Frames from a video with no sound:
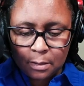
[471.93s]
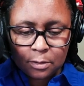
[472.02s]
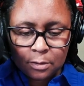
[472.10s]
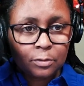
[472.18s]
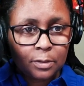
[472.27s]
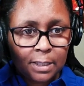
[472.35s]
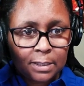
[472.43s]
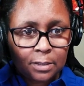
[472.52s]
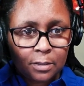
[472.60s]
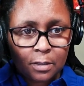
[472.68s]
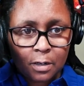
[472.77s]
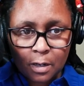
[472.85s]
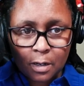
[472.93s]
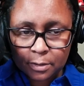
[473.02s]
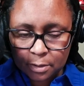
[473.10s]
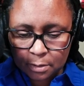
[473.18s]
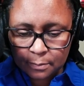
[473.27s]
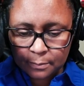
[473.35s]
So that's our
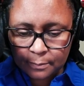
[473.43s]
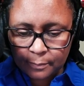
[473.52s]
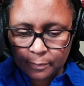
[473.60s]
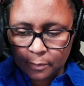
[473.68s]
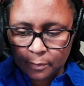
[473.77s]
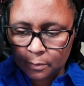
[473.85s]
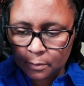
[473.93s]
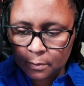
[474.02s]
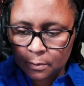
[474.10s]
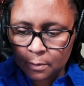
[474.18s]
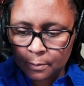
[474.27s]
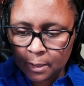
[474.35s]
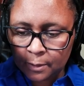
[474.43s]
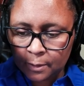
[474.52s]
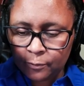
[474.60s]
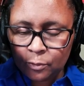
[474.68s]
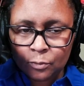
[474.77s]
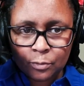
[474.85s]
cost to get
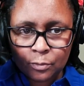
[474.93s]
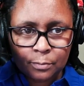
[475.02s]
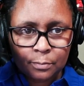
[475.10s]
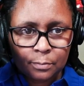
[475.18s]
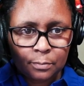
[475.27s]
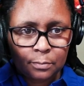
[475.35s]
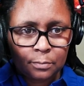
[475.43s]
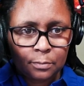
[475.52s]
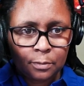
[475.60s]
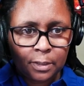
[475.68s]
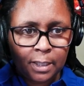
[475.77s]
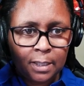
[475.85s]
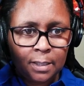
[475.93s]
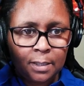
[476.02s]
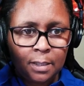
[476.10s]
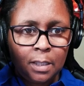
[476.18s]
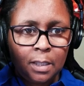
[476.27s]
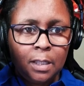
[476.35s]
fuel. Okay.
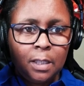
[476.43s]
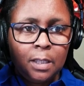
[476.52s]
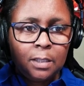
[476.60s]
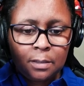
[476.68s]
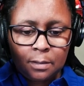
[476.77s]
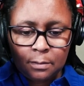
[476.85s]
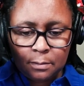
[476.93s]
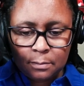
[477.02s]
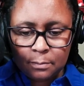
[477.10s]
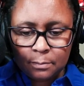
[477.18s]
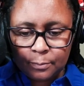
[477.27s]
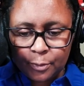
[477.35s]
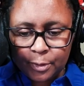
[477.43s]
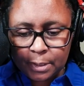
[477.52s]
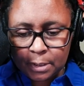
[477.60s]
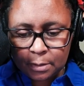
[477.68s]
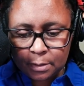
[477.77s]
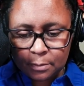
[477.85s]

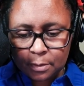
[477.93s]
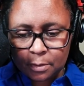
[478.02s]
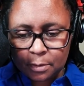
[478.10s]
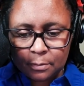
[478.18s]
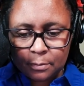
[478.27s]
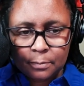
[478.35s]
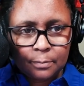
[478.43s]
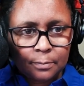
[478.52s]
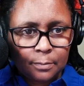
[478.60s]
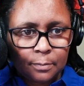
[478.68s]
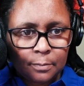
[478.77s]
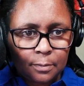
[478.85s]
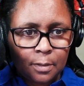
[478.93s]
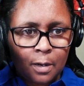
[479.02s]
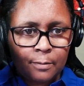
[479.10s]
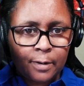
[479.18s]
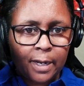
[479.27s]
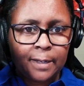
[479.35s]
0.00.
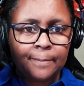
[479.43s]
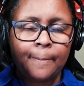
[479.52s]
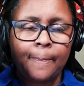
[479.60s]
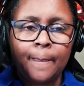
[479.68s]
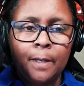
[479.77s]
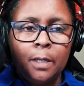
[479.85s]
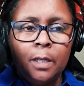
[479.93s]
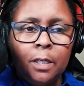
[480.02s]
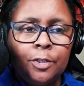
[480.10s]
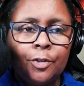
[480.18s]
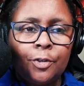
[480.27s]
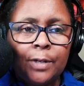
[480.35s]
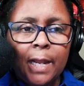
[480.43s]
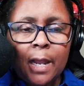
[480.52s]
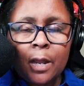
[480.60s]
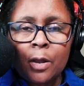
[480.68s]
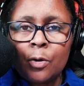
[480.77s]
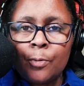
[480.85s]
All right. So
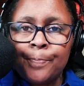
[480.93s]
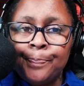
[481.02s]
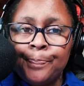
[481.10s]
now